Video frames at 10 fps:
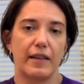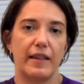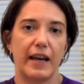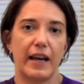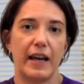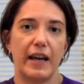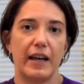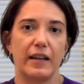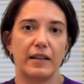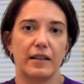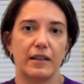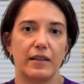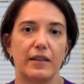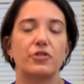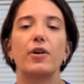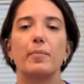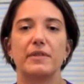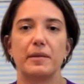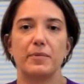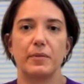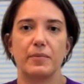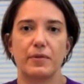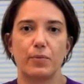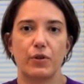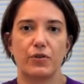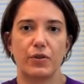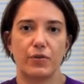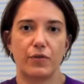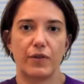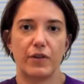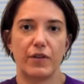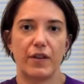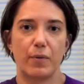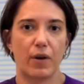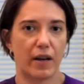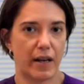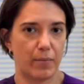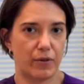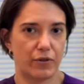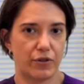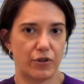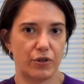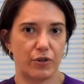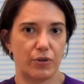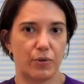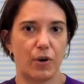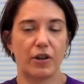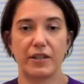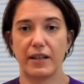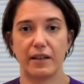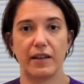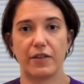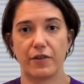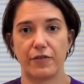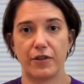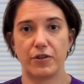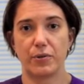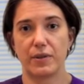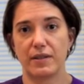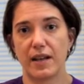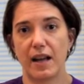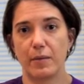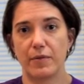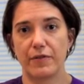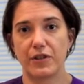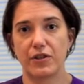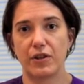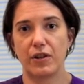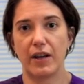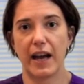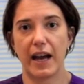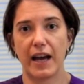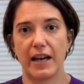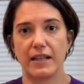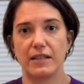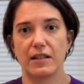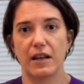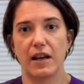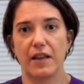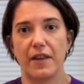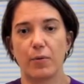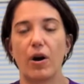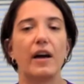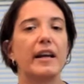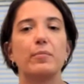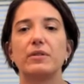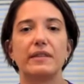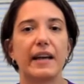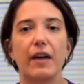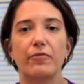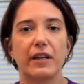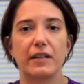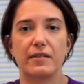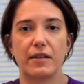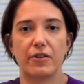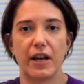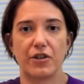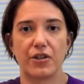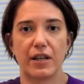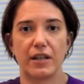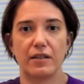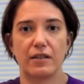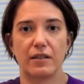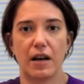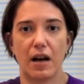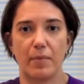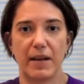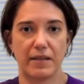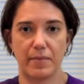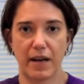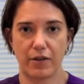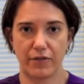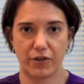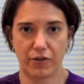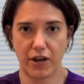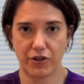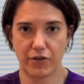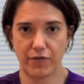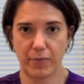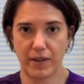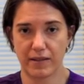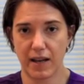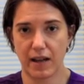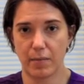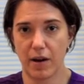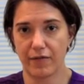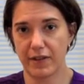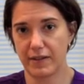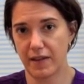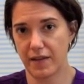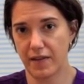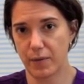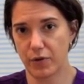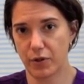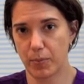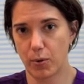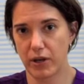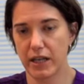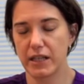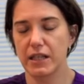The trauma symptoms were so severe that they were unable to articulate their fear to an asylum official, and they were unable to get reconsideration as a matter of discretion from the asylum office, and then they were deported.